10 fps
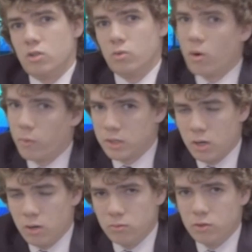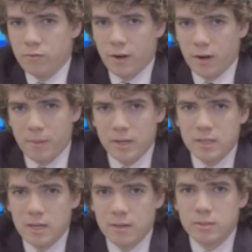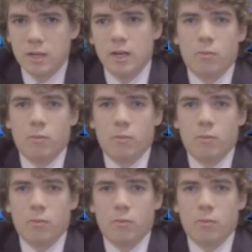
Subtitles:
to always go to very bad teams.